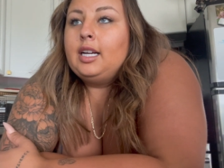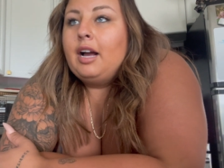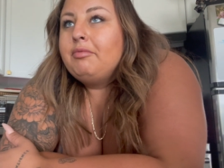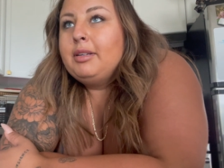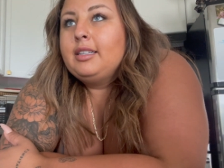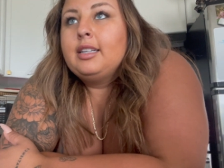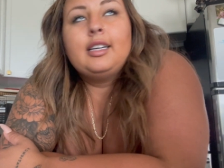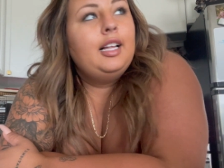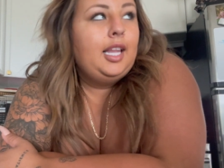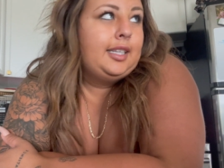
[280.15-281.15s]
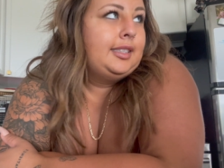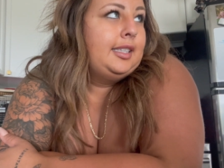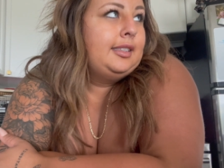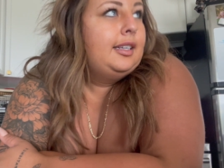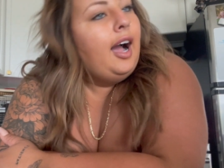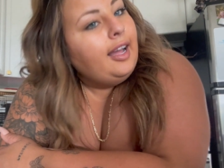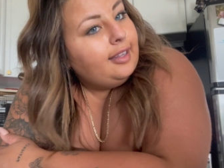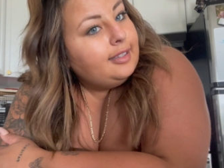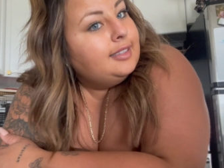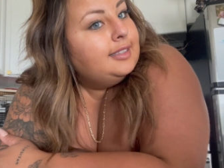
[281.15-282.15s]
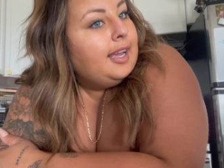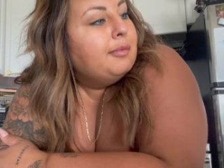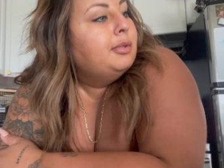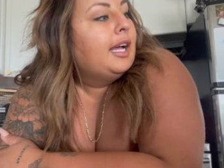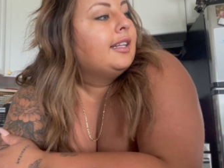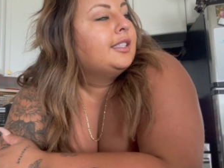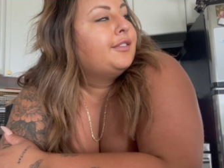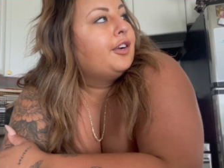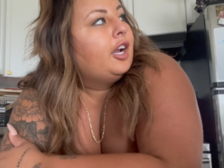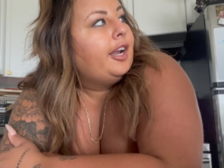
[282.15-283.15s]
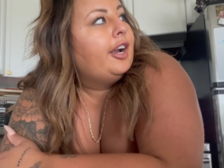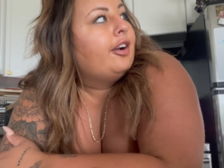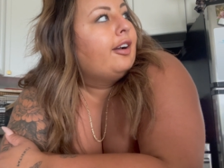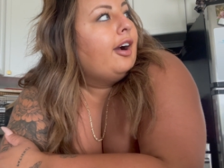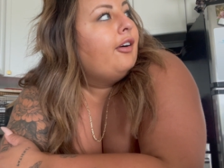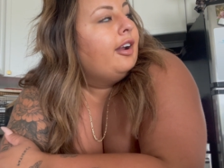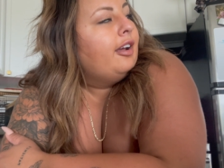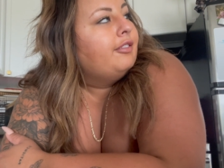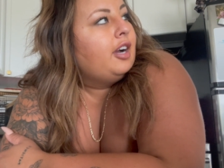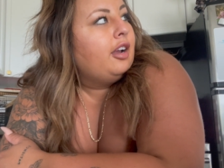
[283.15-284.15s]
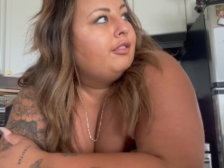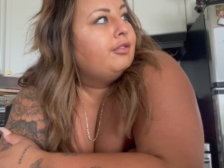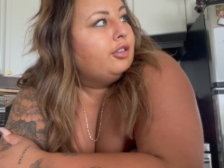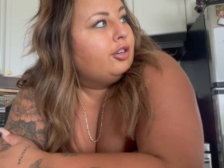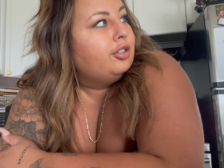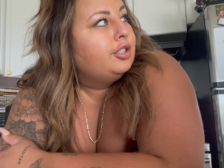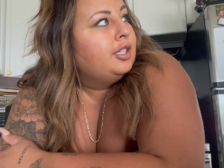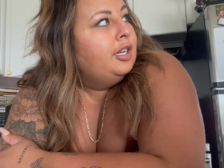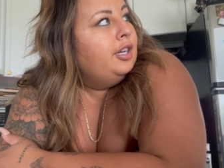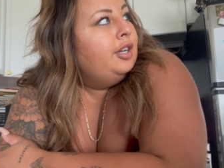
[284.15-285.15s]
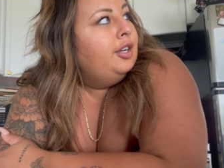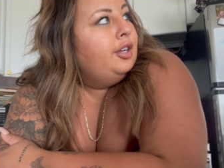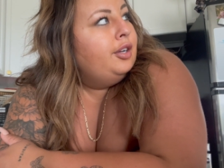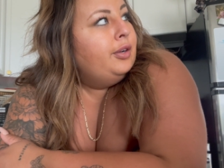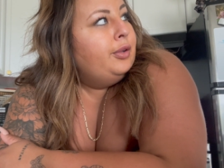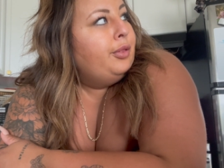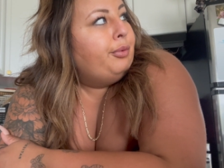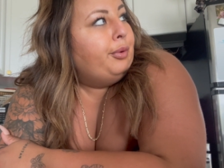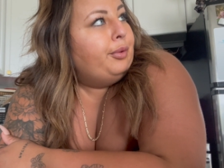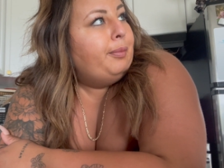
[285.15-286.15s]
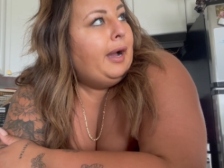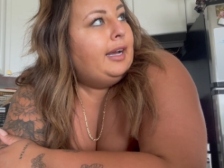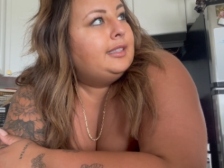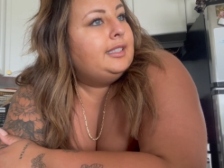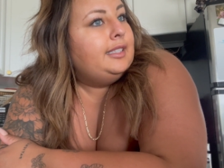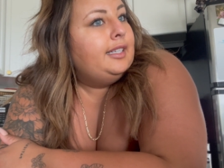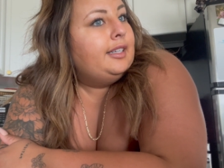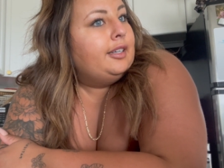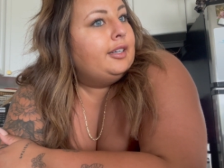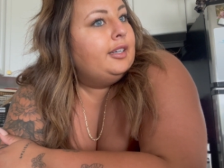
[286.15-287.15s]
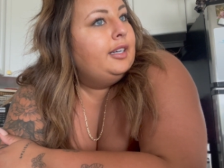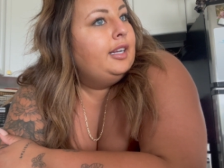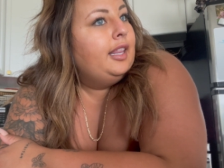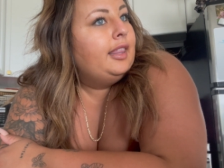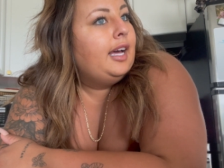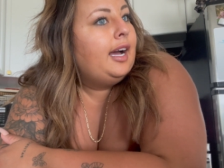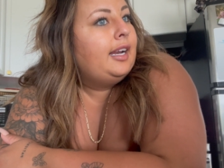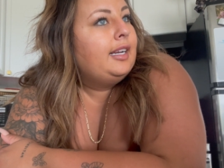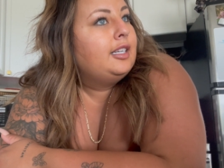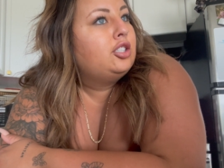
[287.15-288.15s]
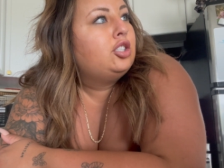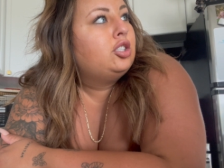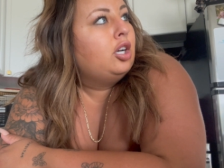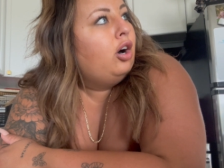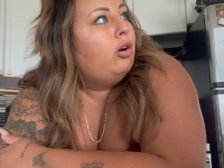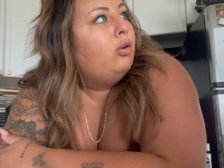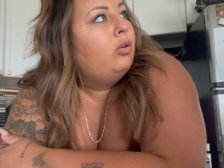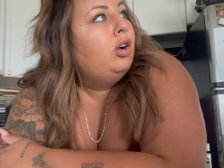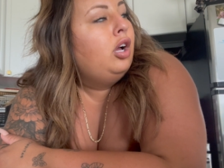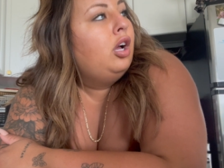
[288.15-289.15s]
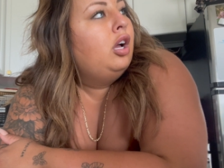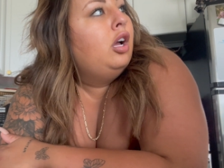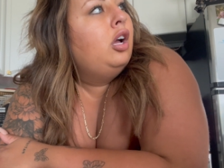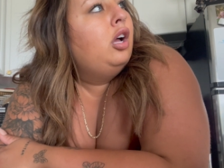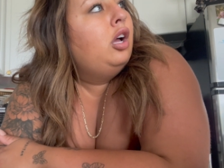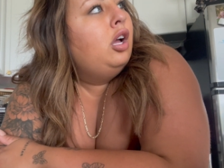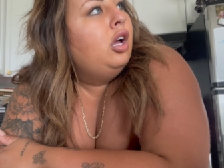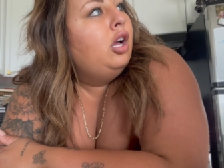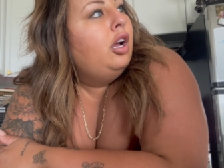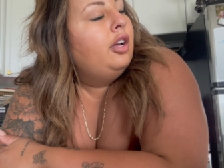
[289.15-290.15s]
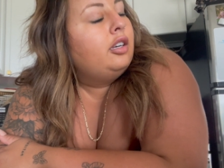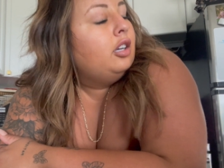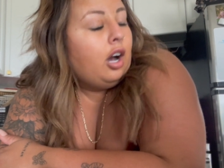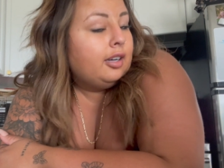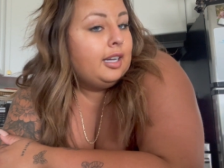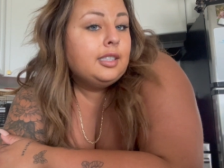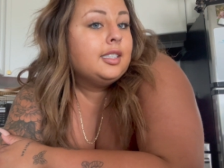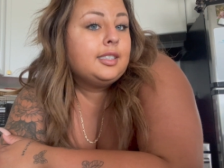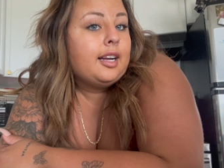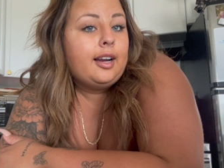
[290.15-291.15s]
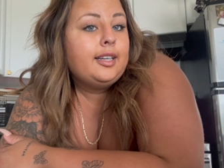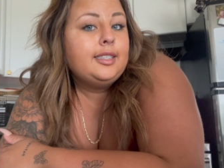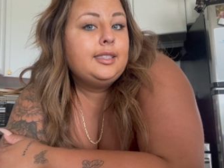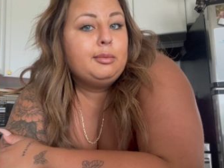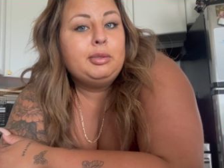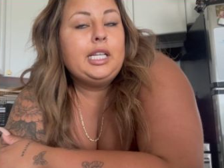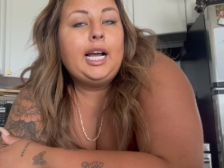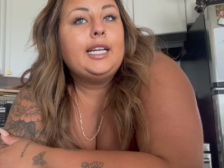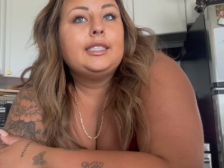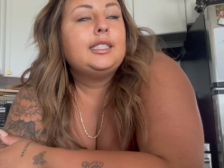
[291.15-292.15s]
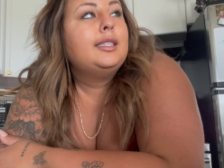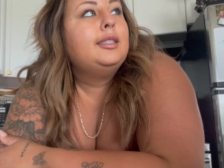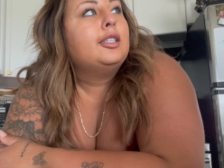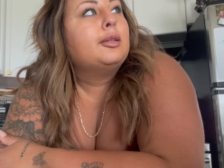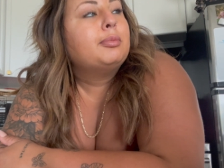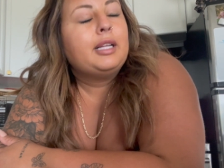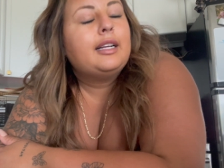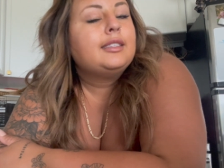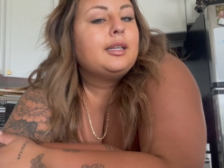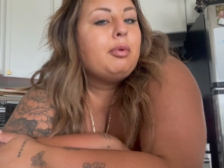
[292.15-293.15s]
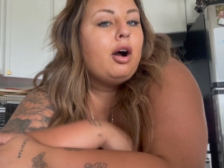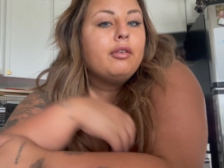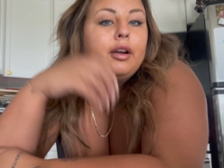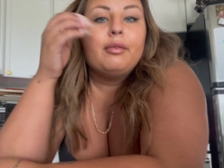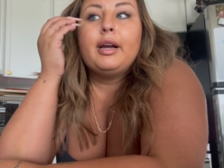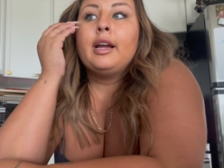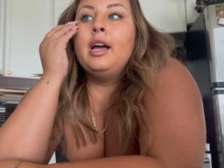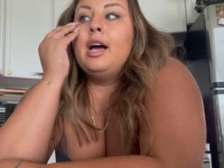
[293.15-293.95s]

I've been collecting, I like to say, plants for a year now, and I've kind of learned through the past year that it is so not necessary to plant your plants in a pot right away.